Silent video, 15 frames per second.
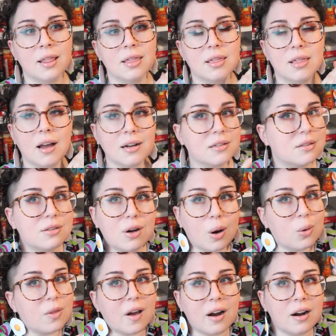let's
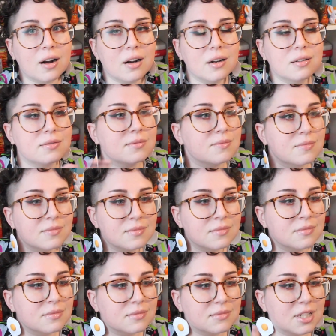go there.
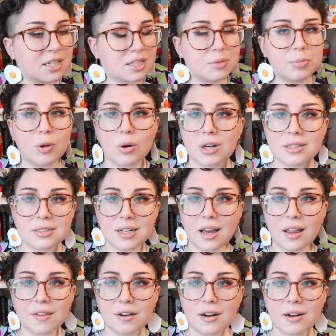Explore it
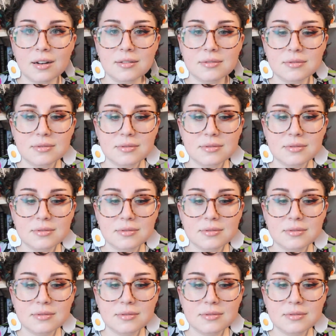together.